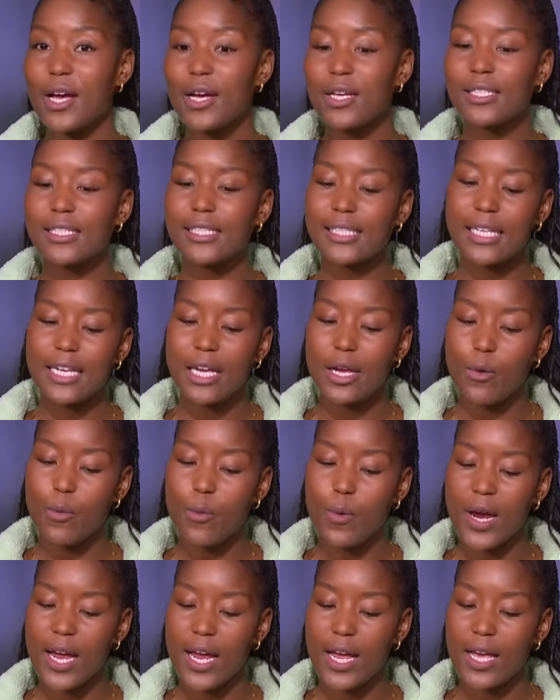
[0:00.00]
seeing
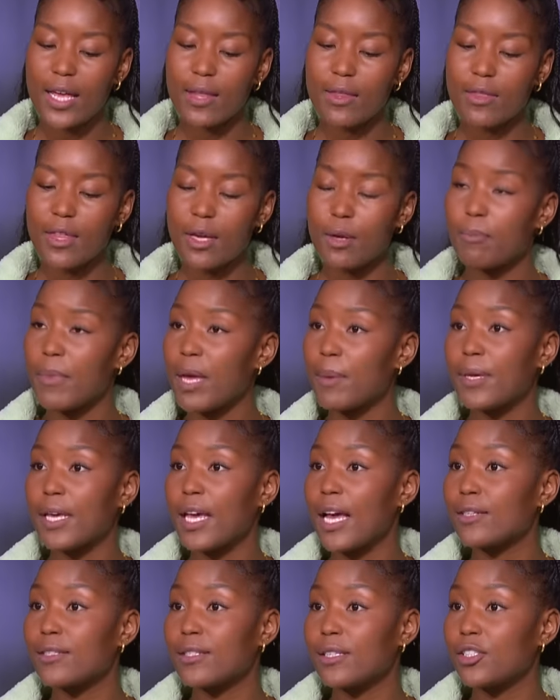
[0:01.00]
where they maybe
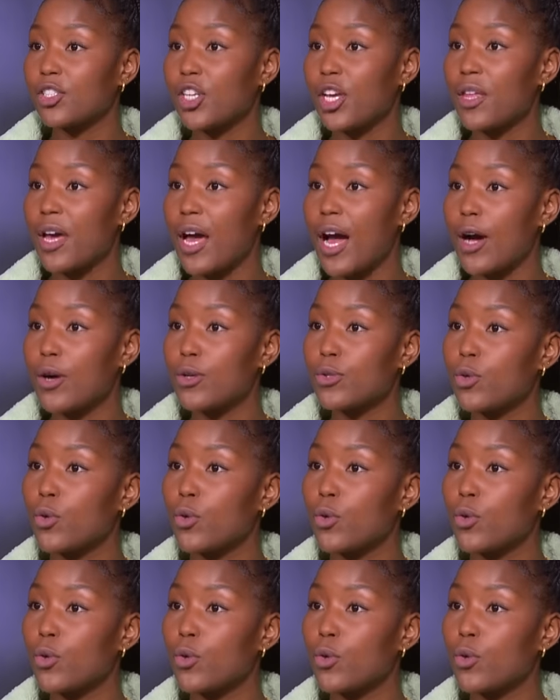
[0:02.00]
cancel each other out,